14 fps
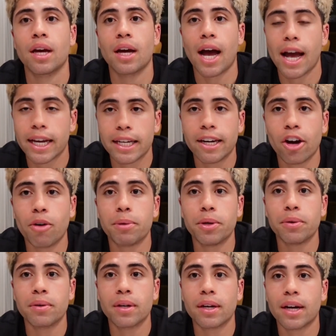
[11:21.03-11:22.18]
I can help you.
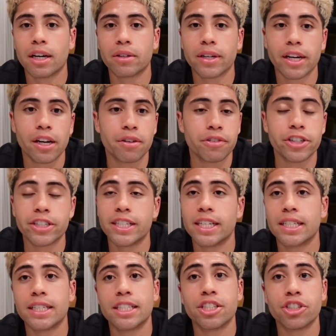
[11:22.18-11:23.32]
I don't care if you're
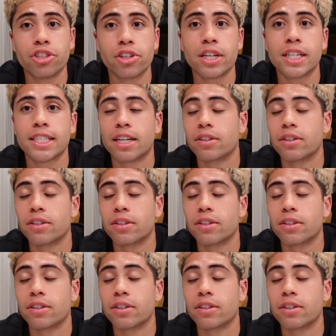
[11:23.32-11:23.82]
addicted to drugs.